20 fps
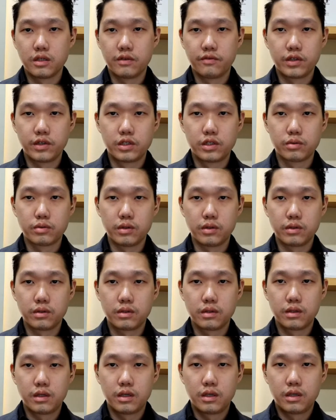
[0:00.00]

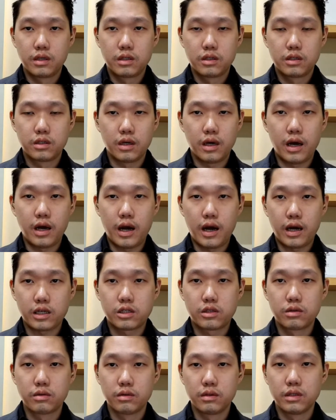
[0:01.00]
individual to
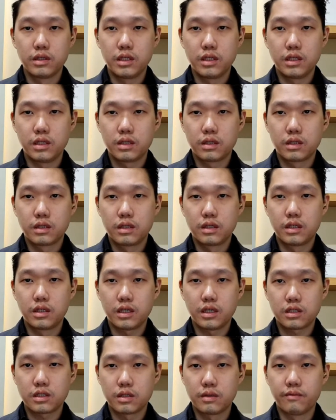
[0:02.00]
actually
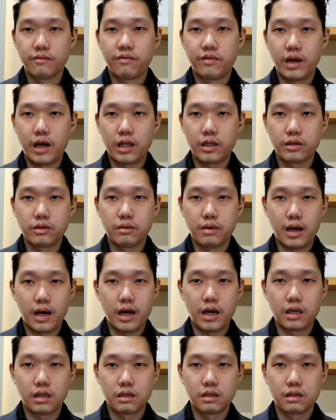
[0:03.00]
get some value
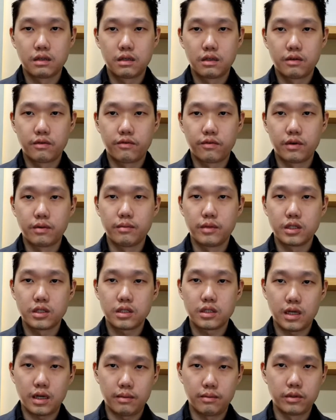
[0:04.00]
add from
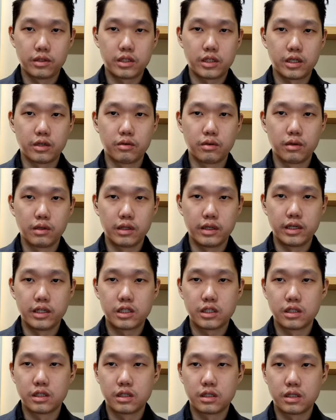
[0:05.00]
establishing
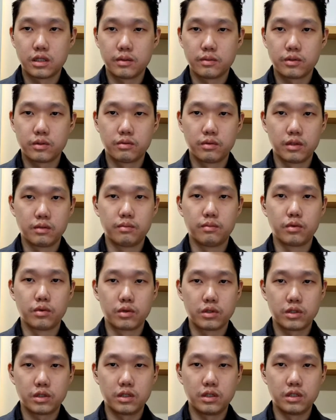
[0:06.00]
relationships with
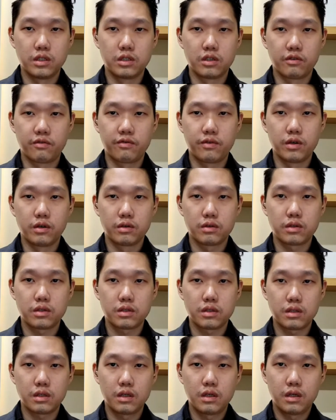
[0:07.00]
more senior folks.
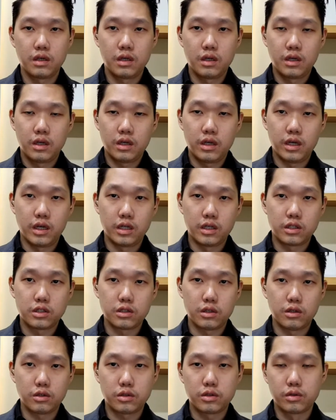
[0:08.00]
And it's
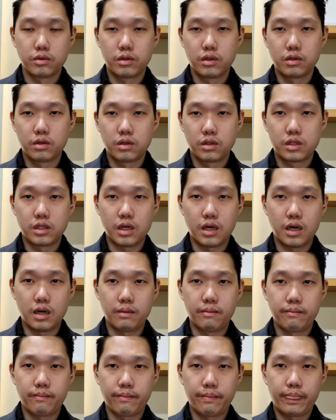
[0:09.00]
also your
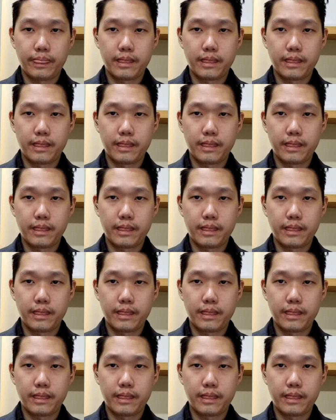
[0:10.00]
job